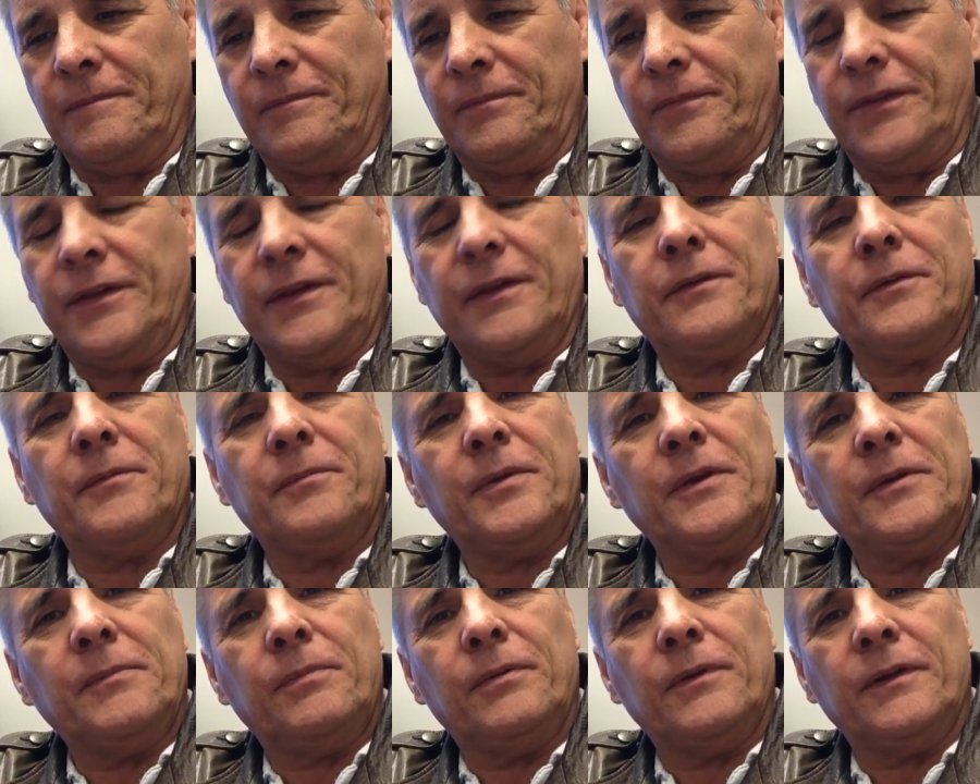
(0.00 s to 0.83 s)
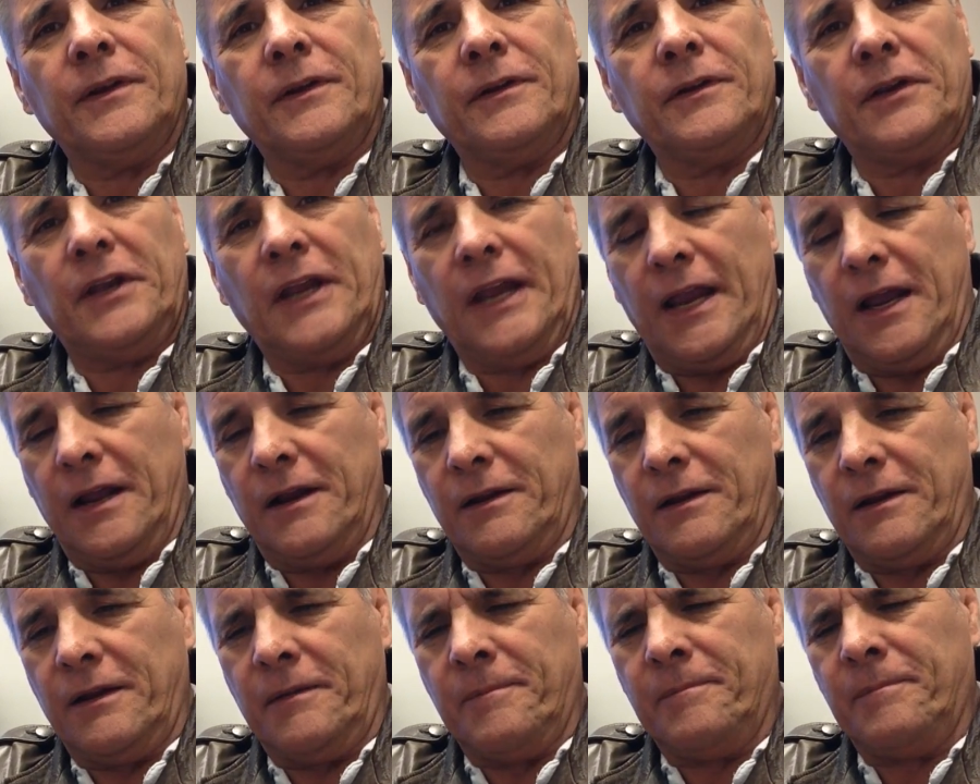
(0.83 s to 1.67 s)
the other people in
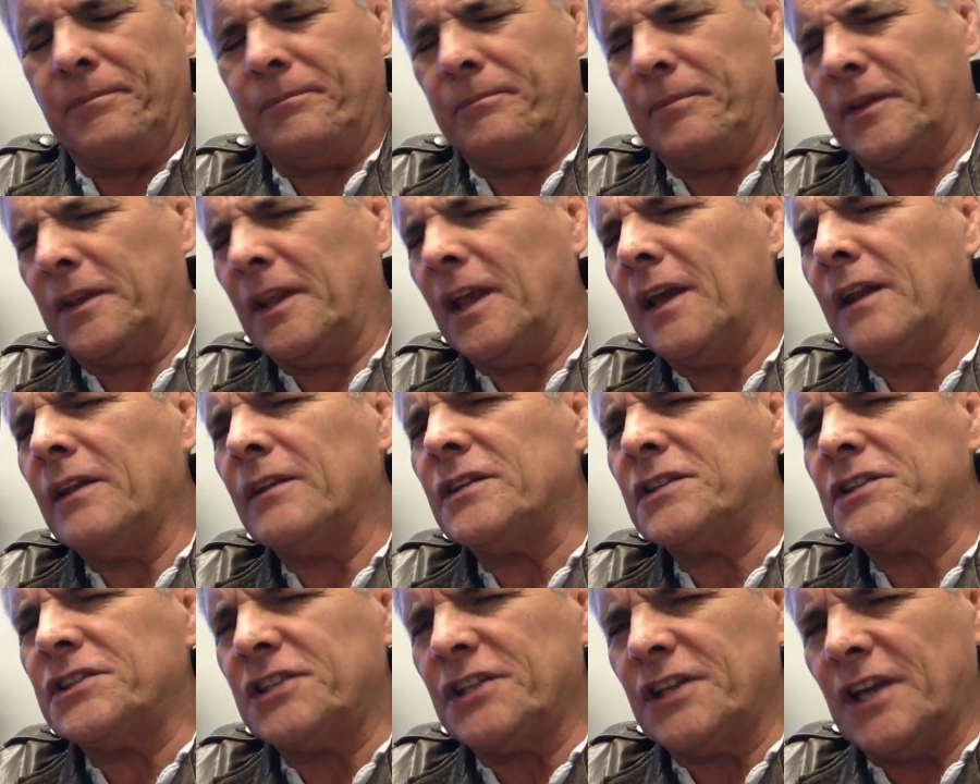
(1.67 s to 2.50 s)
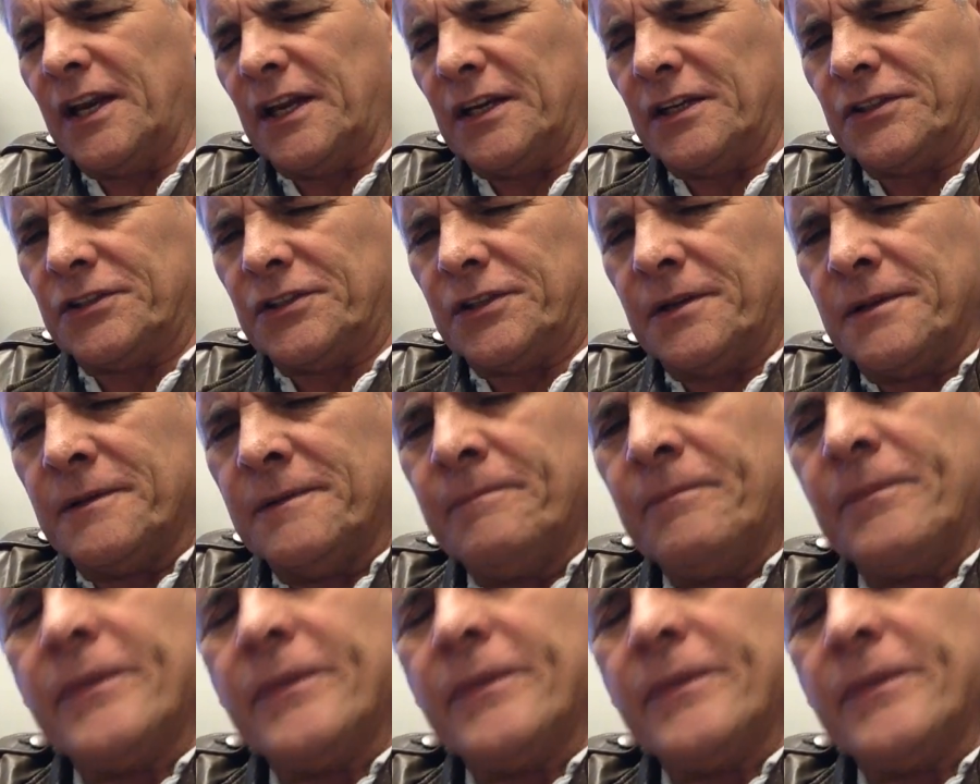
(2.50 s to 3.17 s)
Canada. But that has changed.